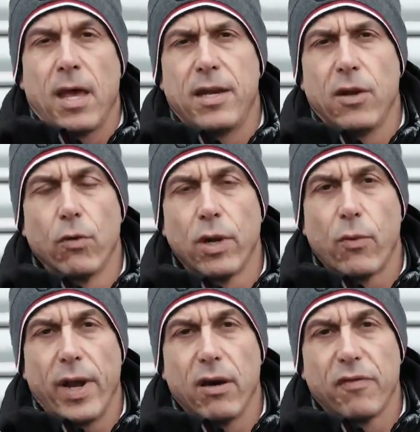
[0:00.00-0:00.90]
And the
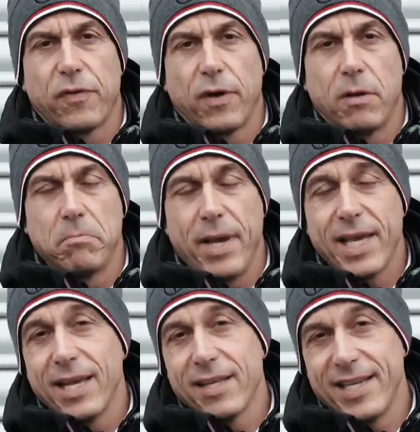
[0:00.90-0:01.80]
only way of
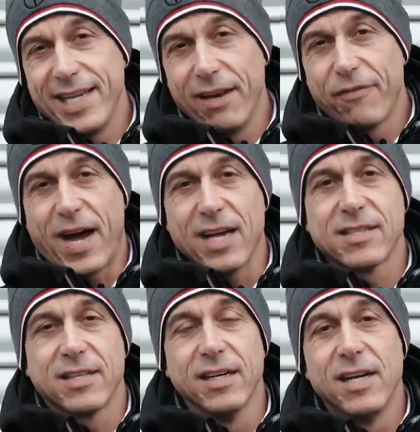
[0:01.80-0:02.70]
making it heal
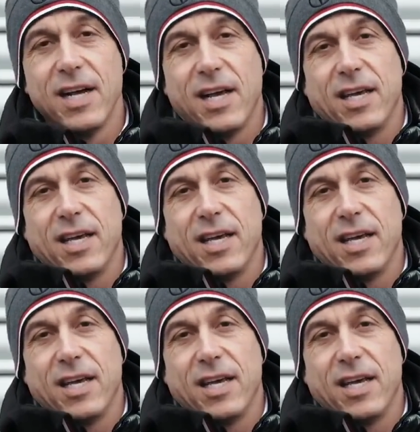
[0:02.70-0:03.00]
faster,